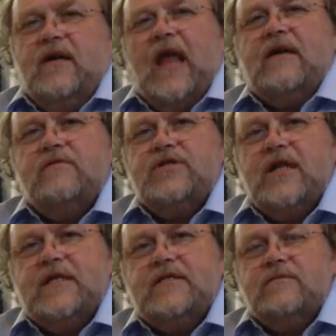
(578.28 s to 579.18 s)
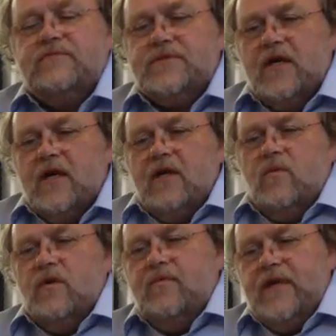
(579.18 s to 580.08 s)
lounge items,
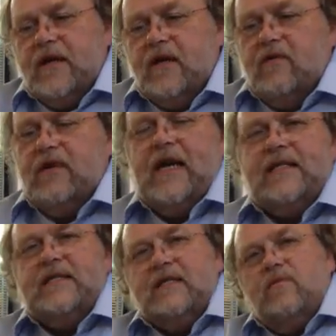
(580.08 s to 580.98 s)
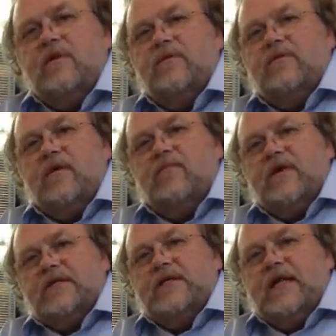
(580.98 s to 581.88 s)
were being created with
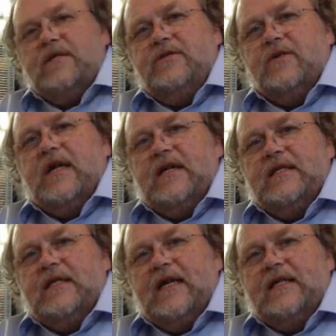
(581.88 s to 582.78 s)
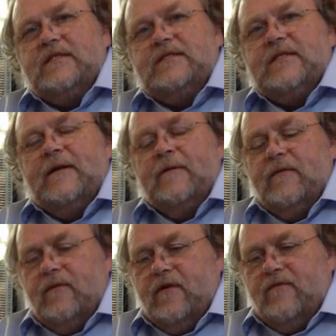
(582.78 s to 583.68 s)
presidential candidates'
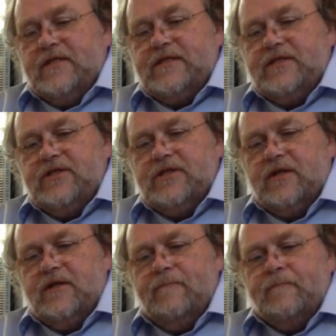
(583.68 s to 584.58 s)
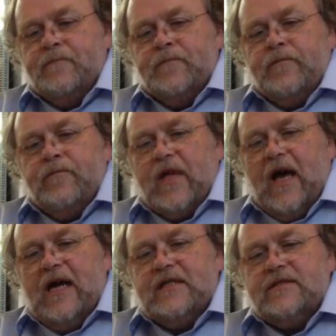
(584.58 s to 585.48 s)
visages on them.
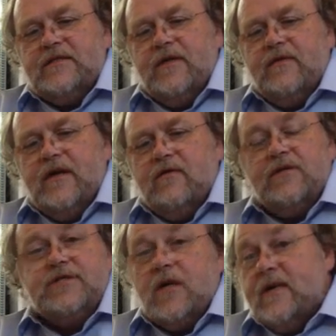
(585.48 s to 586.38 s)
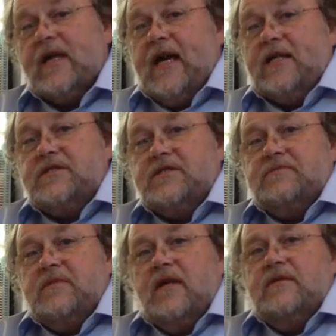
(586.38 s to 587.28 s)
And there are sewing
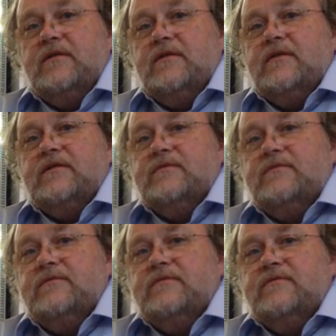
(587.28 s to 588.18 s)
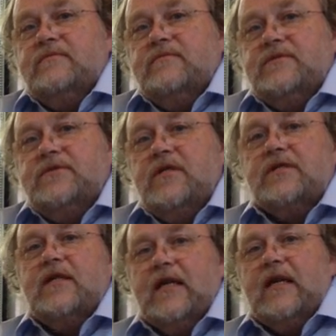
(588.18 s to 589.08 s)
kits that
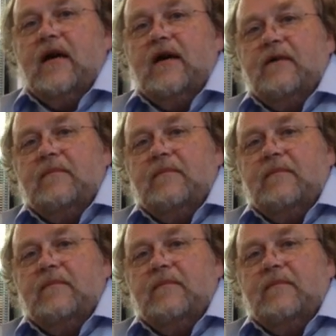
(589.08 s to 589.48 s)
certainly